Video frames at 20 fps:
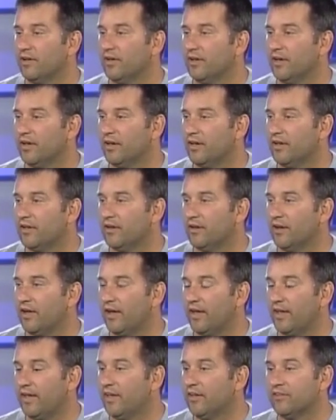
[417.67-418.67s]
and
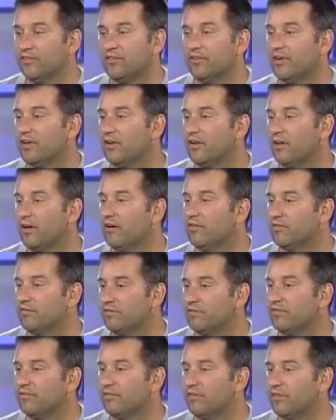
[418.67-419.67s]
I can't say enough
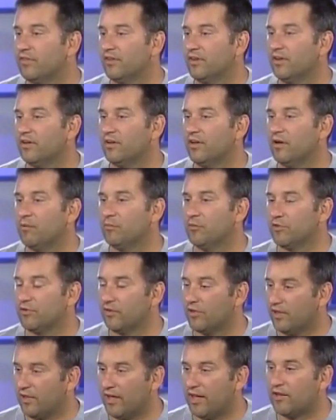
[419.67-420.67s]
that I'm
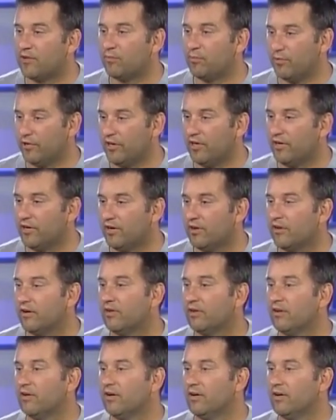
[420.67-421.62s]
just glad to be here,